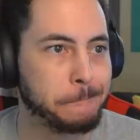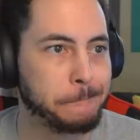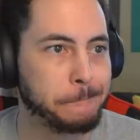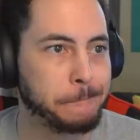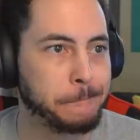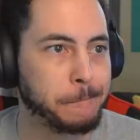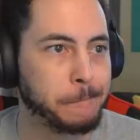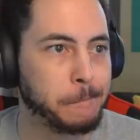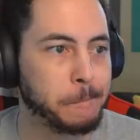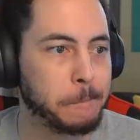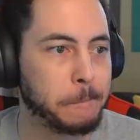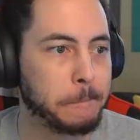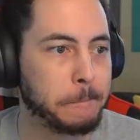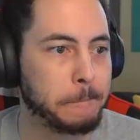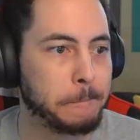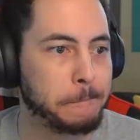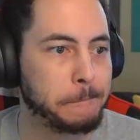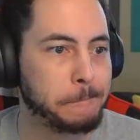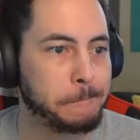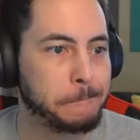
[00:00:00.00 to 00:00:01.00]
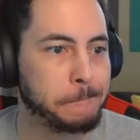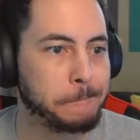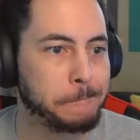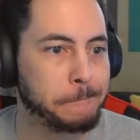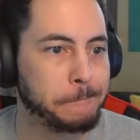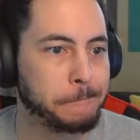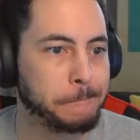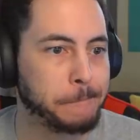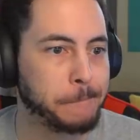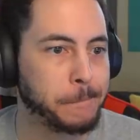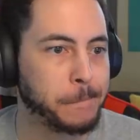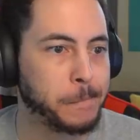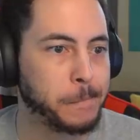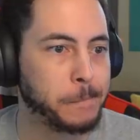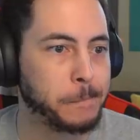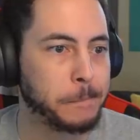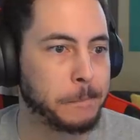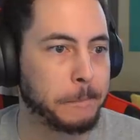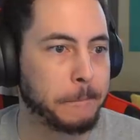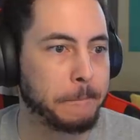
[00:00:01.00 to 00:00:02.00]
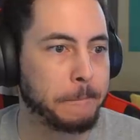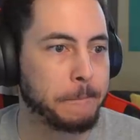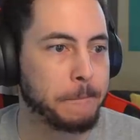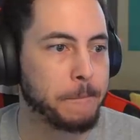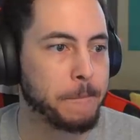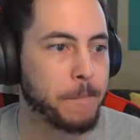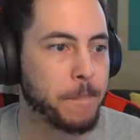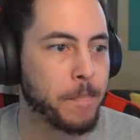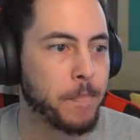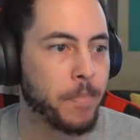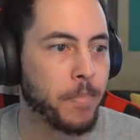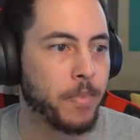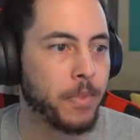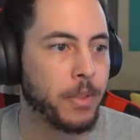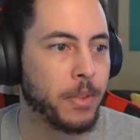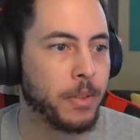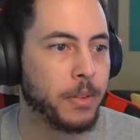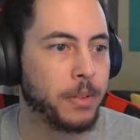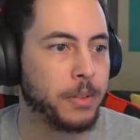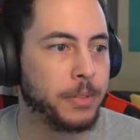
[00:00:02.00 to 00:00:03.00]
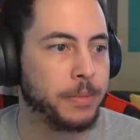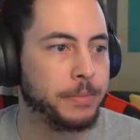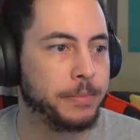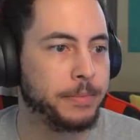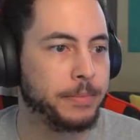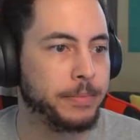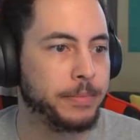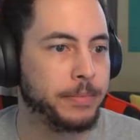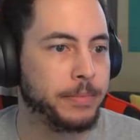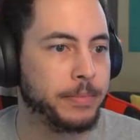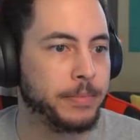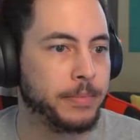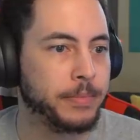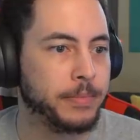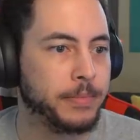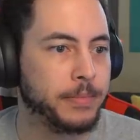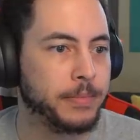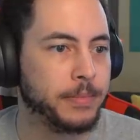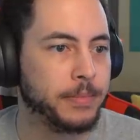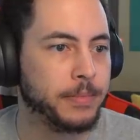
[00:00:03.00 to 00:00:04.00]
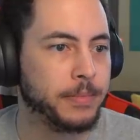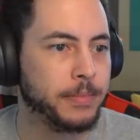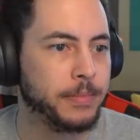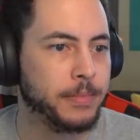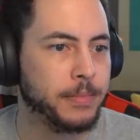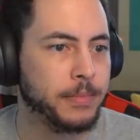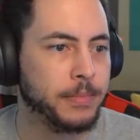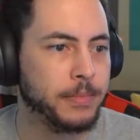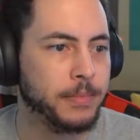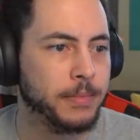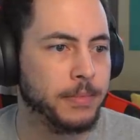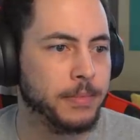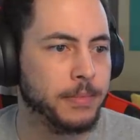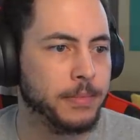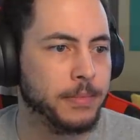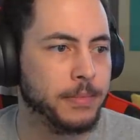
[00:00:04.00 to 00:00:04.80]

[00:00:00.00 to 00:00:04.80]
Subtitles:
Nothing is said.